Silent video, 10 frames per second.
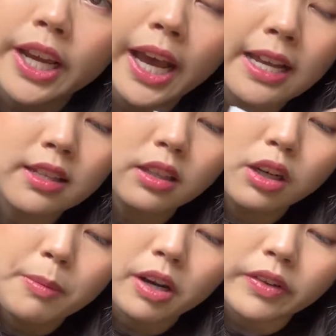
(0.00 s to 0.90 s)
It has a
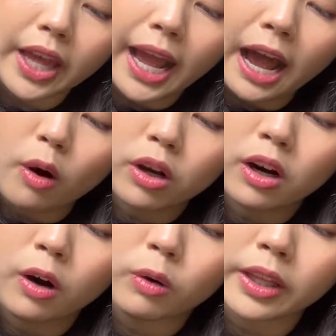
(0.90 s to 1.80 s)
little bit of an
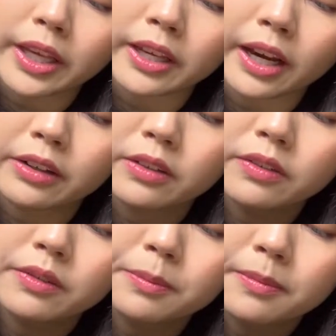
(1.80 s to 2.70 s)
alcohol-y kind
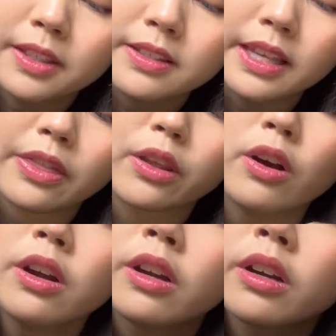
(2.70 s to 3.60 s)
of scent
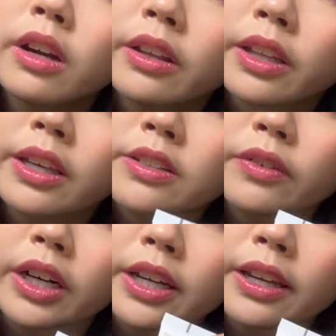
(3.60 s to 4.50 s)
though. I think it's
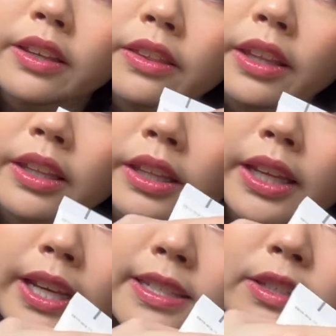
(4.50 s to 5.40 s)
very thin and
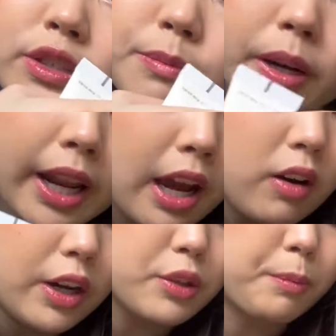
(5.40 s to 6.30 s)
easy to spread
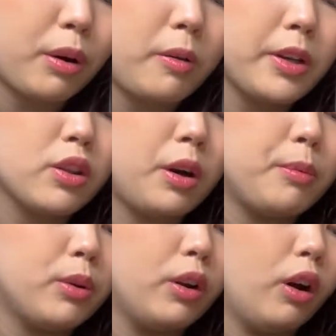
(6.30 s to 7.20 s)
out. I should probably not
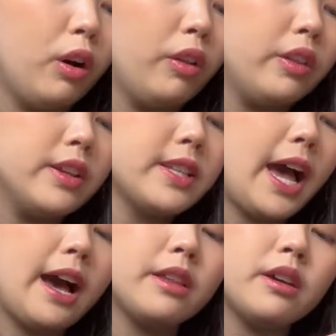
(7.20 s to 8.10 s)
put it on this
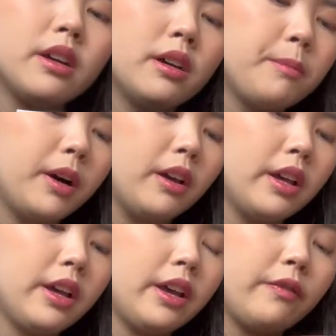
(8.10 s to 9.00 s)
hand,
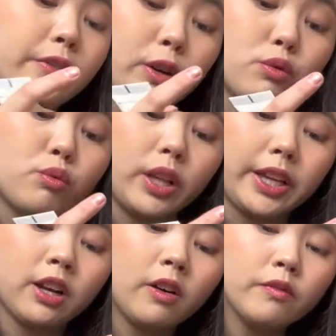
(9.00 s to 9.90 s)
but it feels
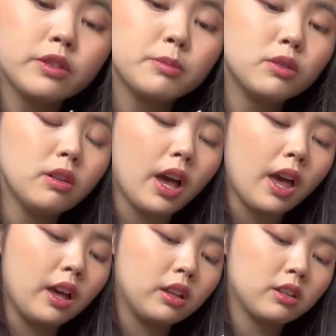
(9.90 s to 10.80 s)
really comfortable,
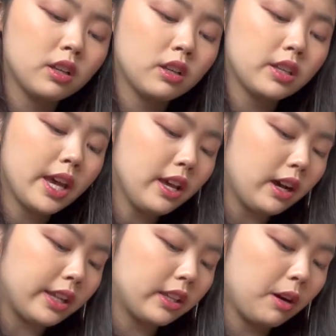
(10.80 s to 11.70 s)
and yeah,
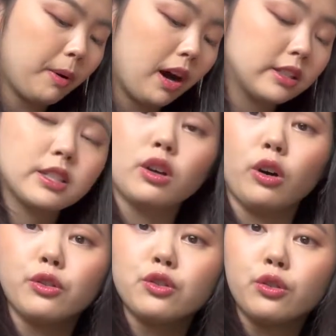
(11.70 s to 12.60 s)
I think I'll pass this
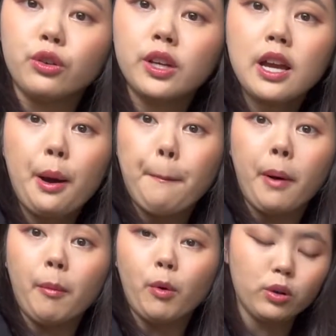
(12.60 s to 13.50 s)
on to
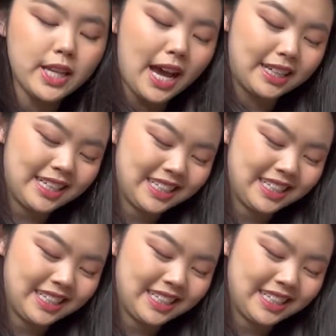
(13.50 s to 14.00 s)
mum or dad.